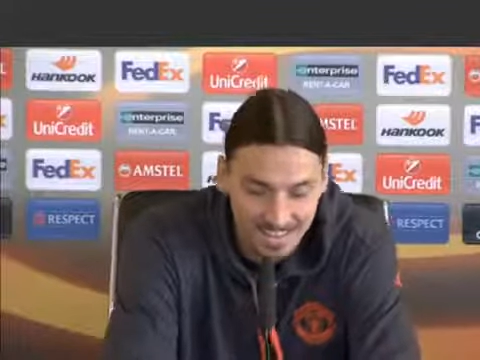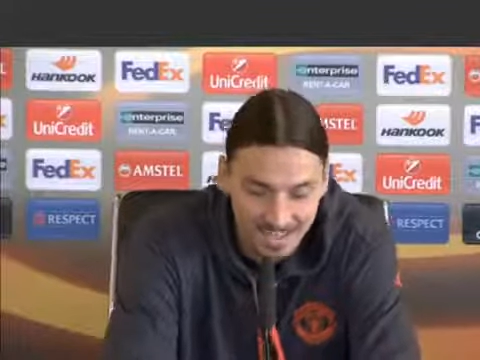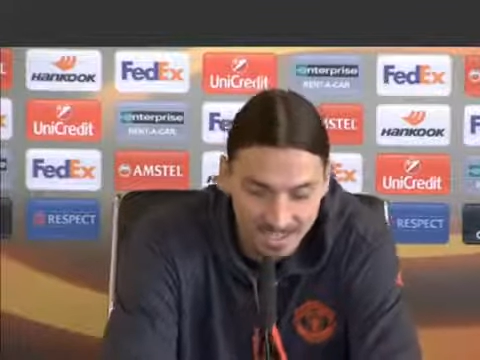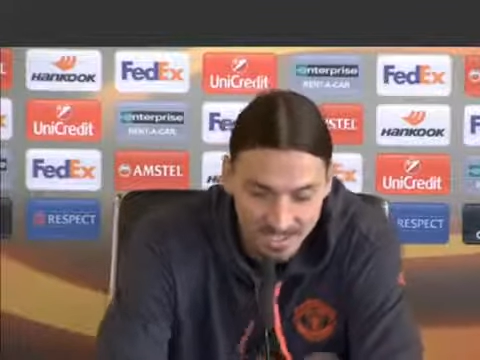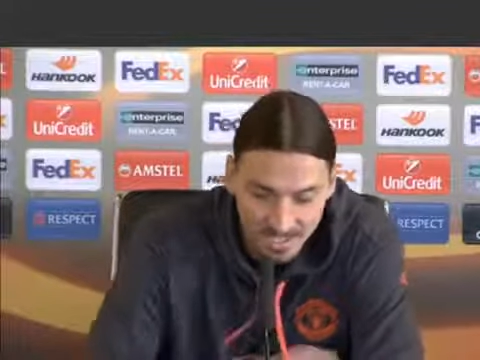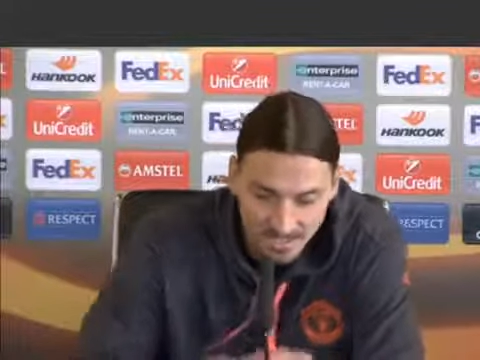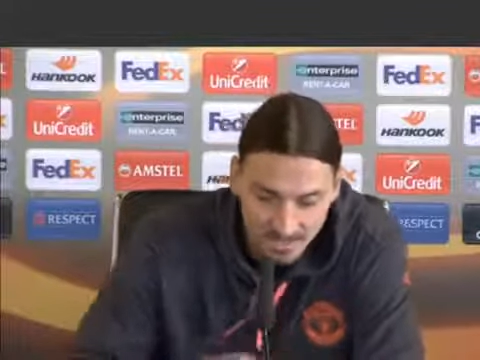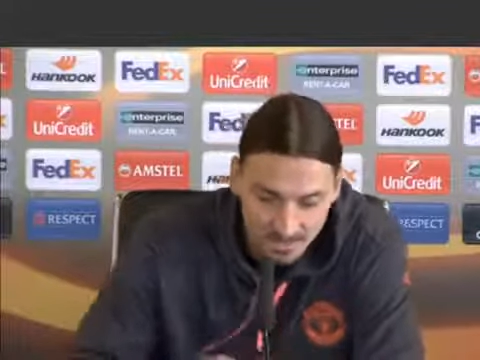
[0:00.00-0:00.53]
I
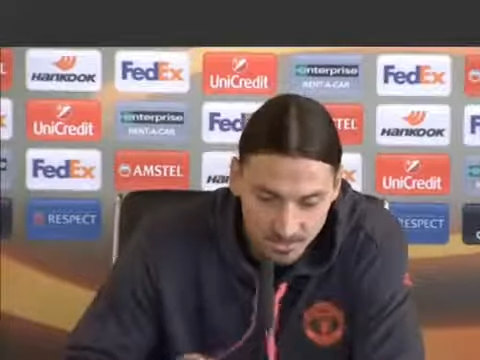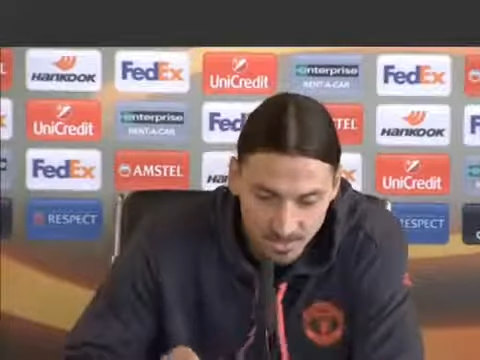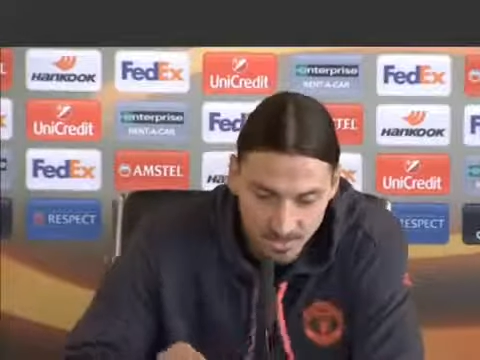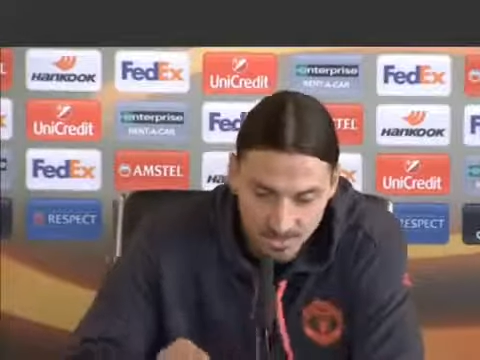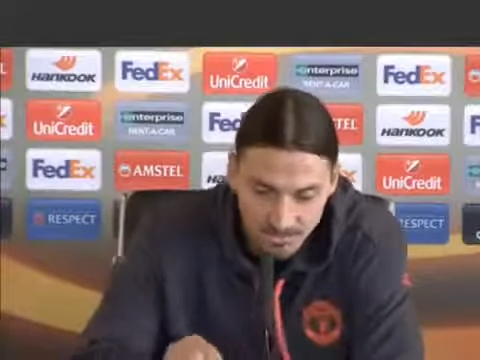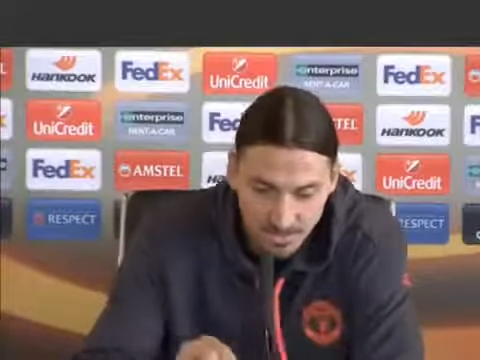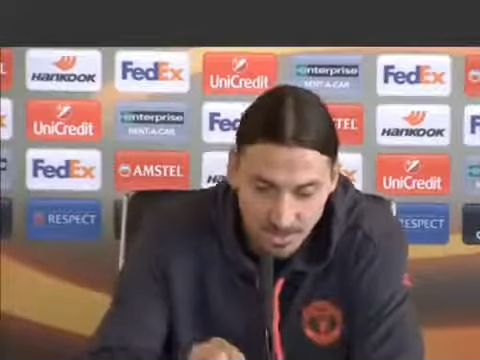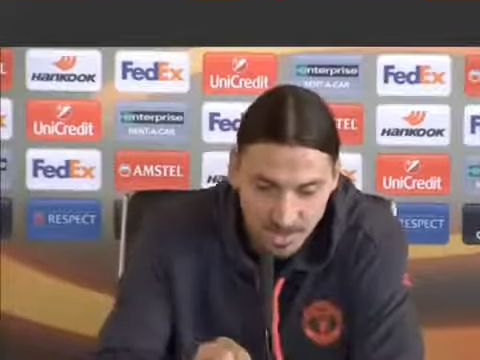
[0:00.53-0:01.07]
shine
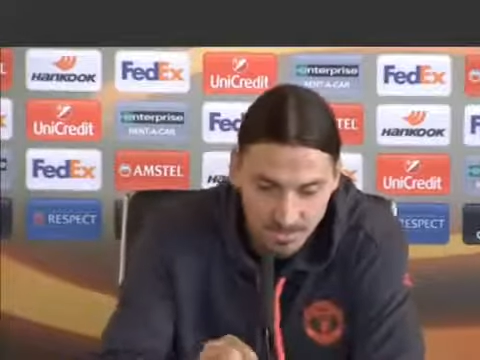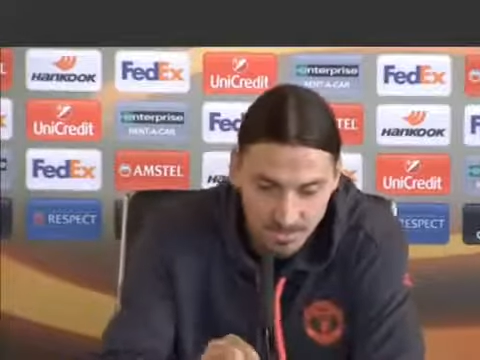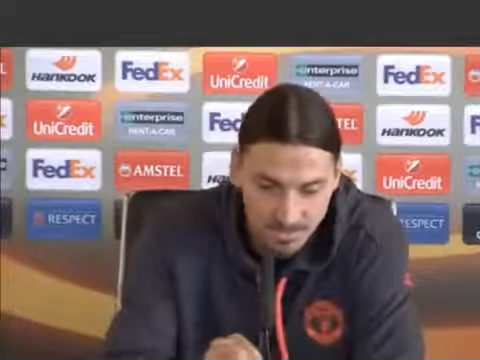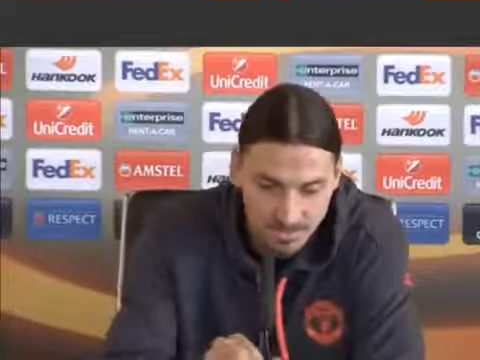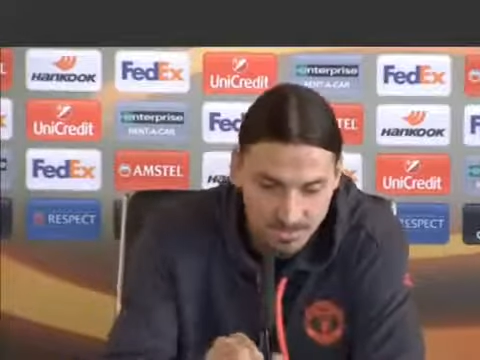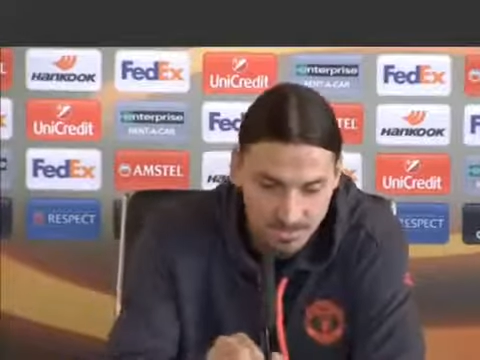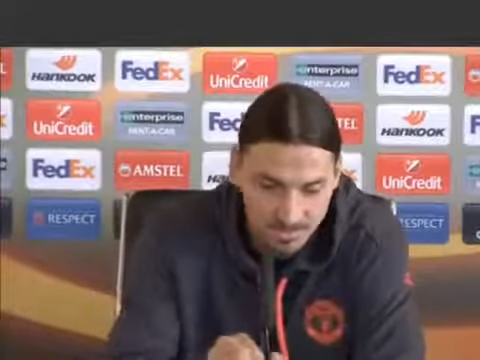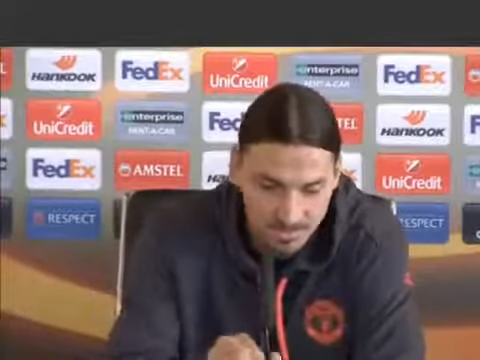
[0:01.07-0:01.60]
24
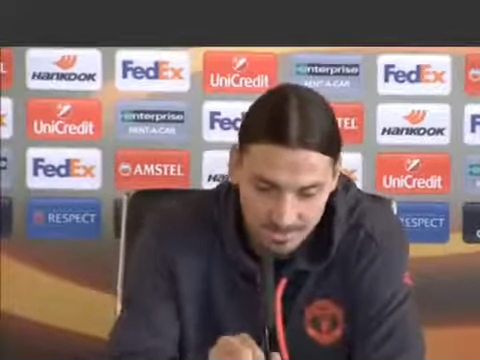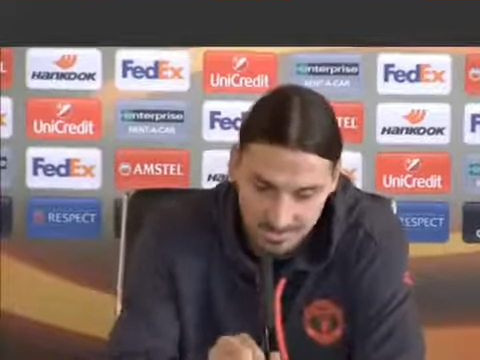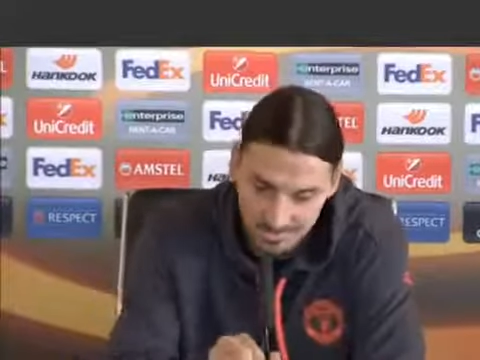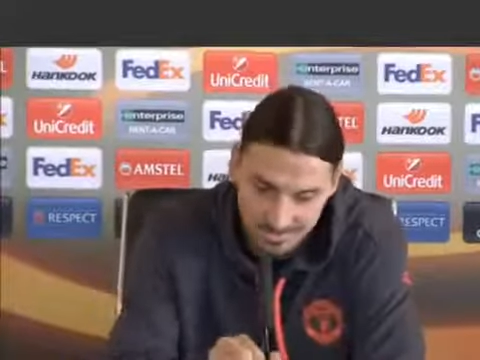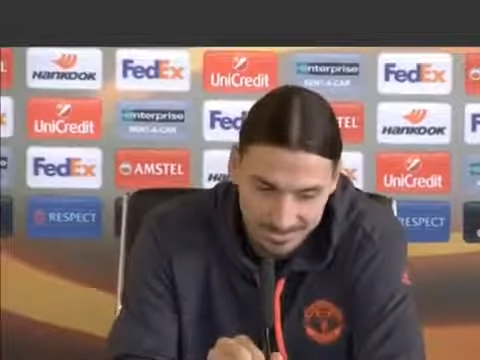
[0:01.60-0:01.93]
hours,